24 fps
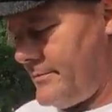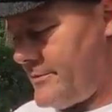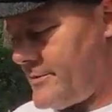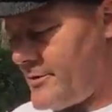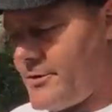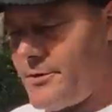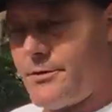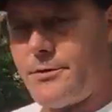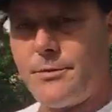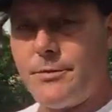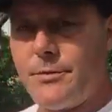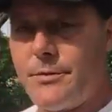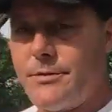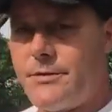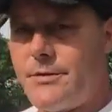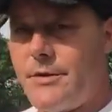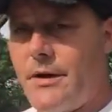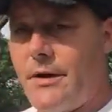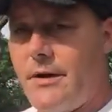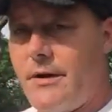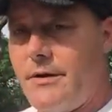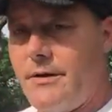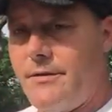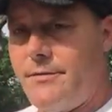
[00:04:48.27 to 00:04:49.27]
So those are worth
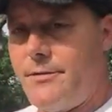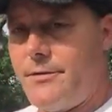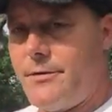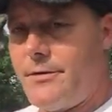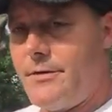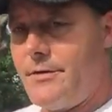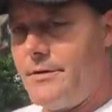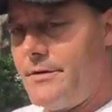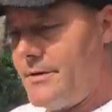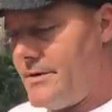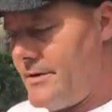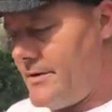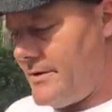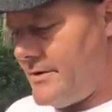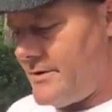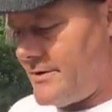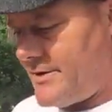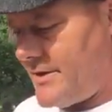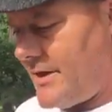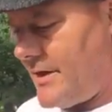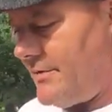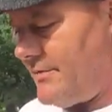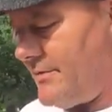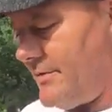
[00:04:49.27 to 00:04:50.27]
trying if you're into
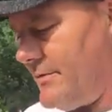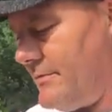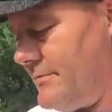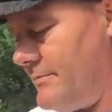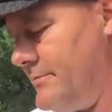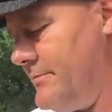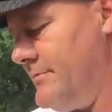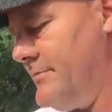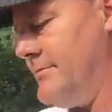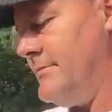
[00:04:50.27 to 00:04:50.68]
shaving.